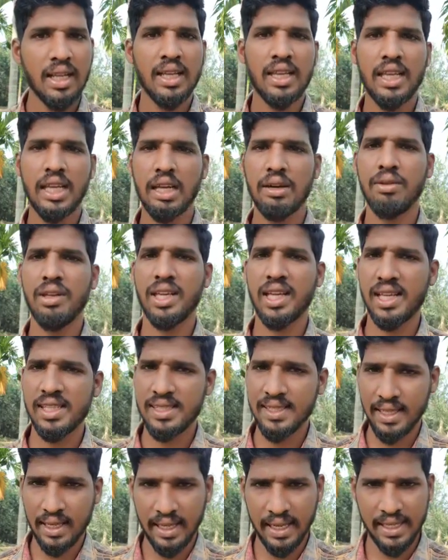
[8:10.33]
here we can
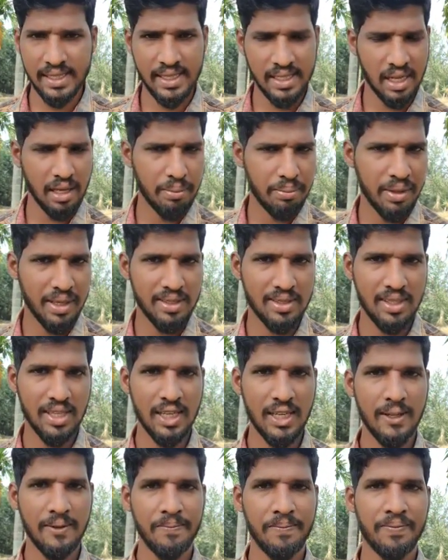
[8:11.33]
see less
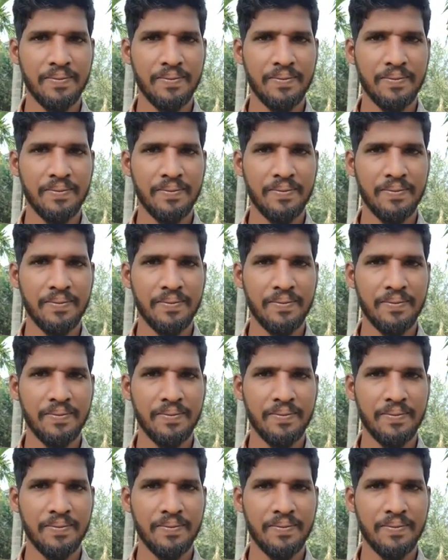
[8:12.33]
temperature.